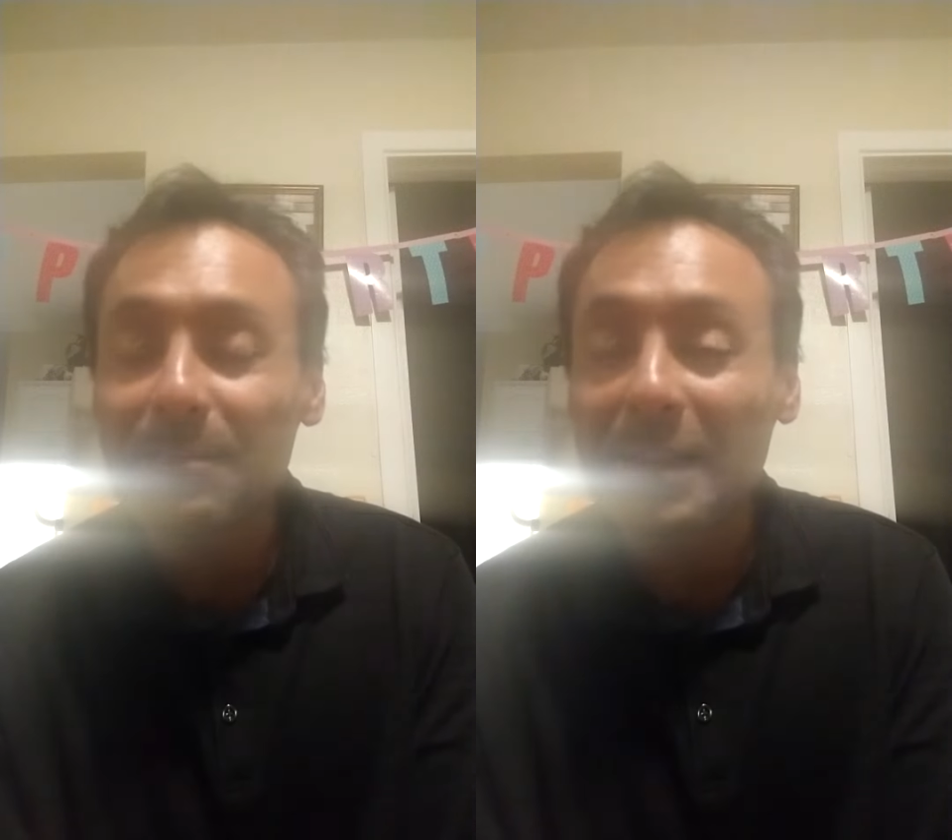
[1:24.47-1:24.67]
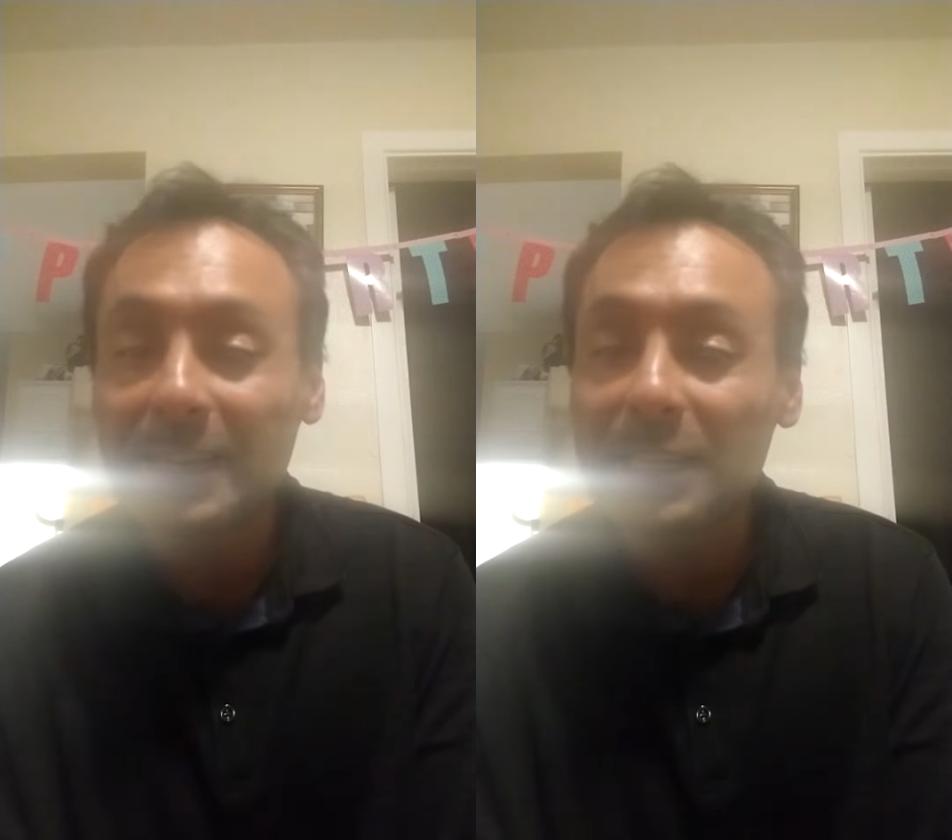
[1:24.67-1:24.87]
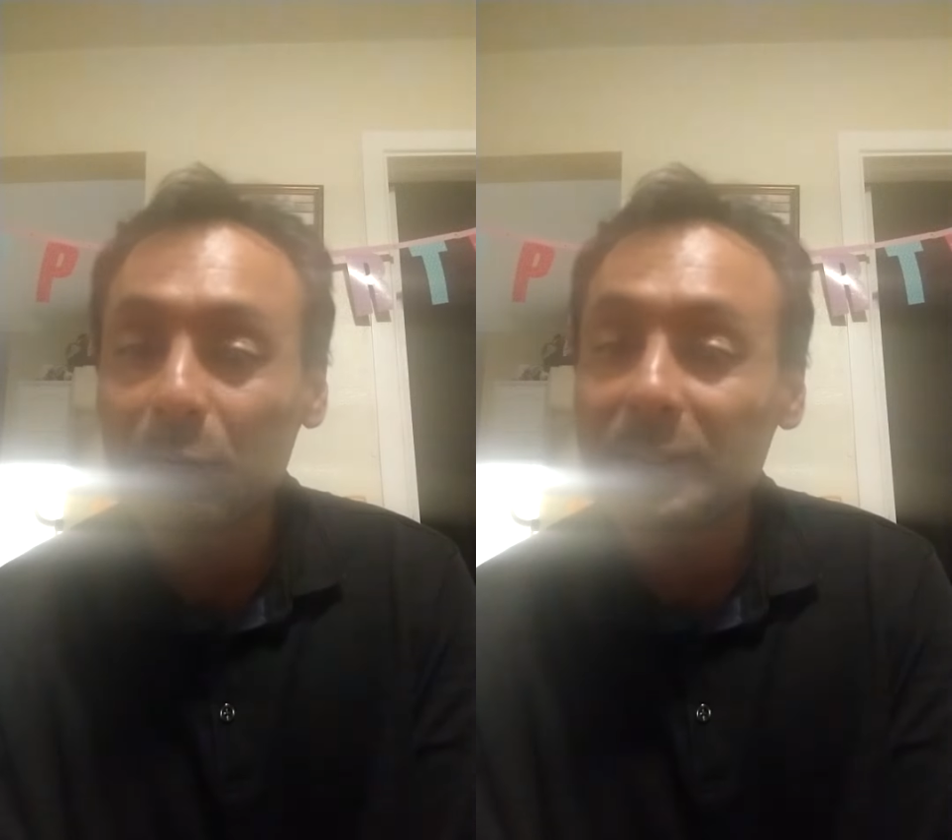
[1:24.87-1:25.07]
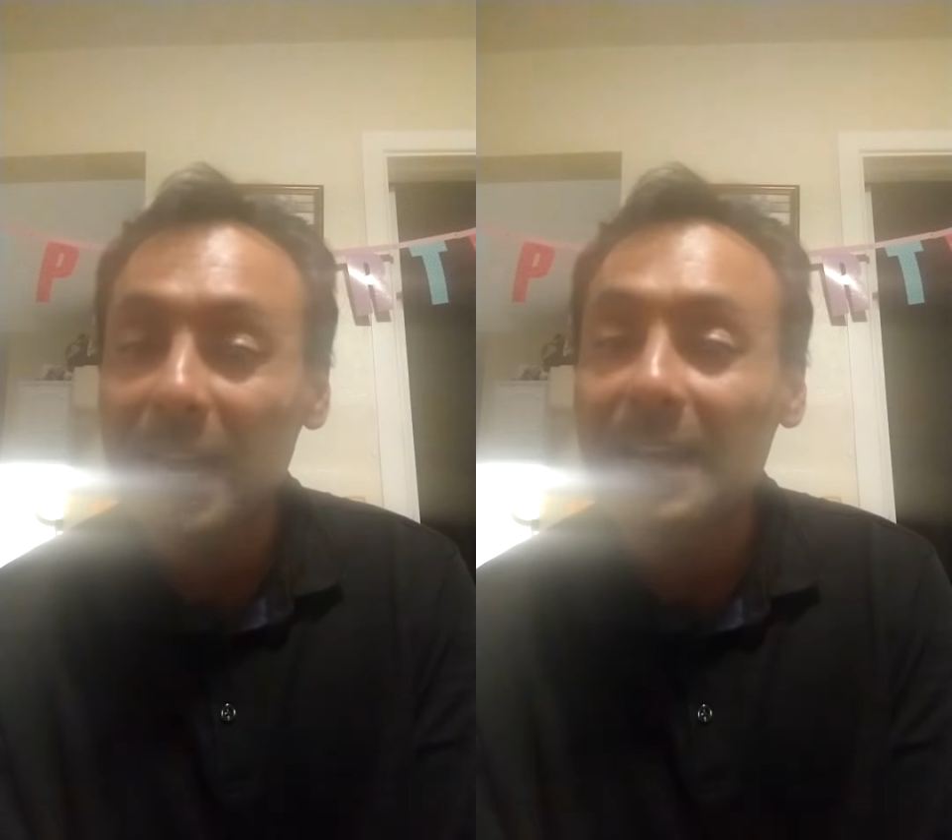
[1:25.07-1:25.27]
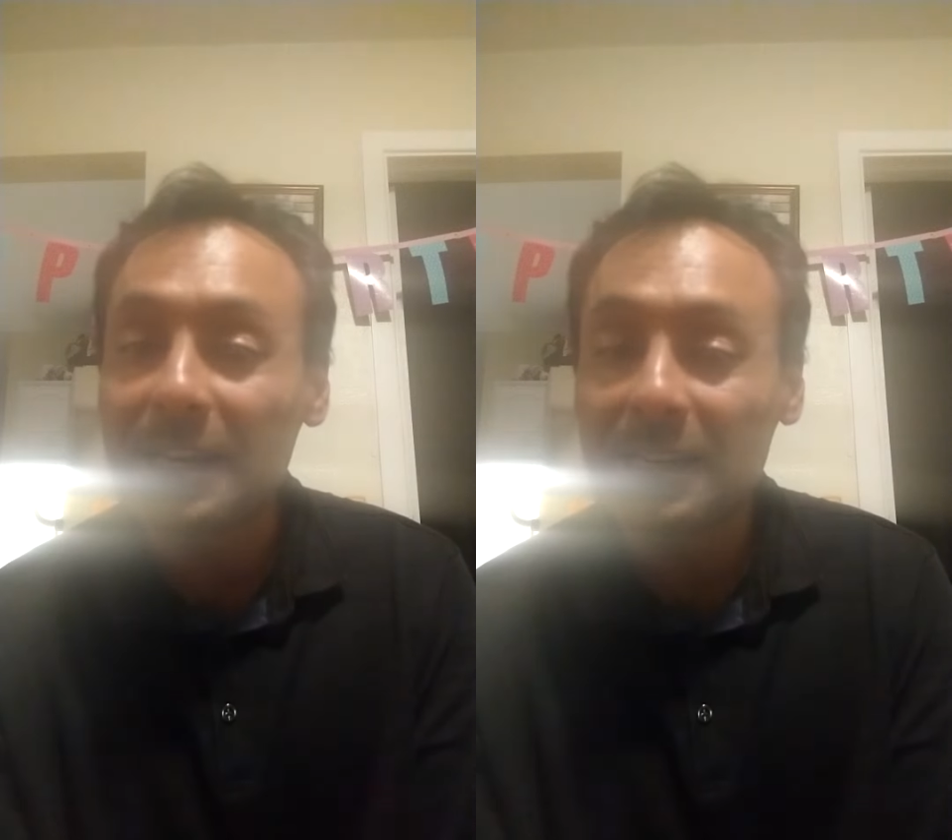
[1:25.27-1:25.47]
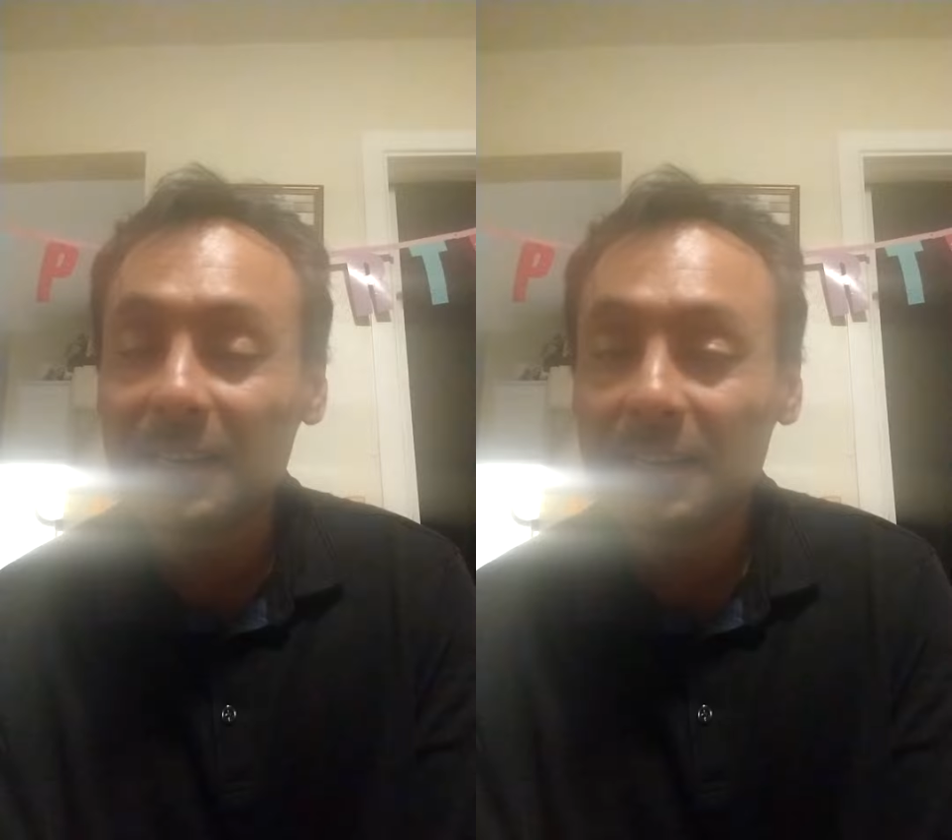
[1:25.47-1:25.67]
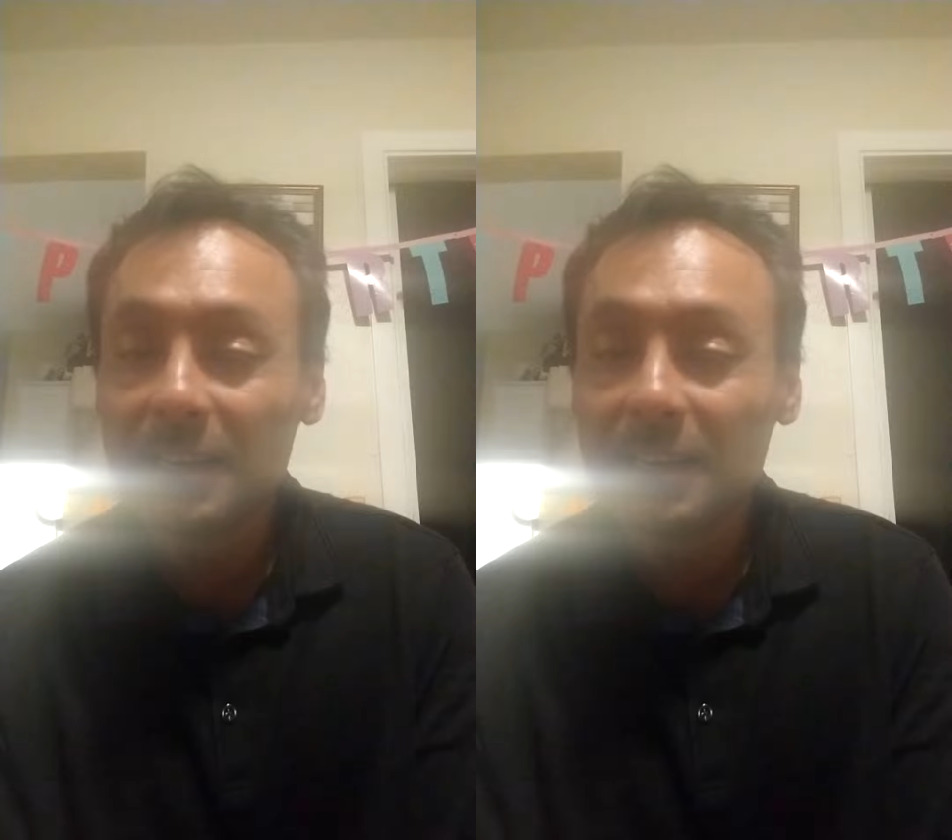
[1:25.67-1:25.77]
my kids were dead.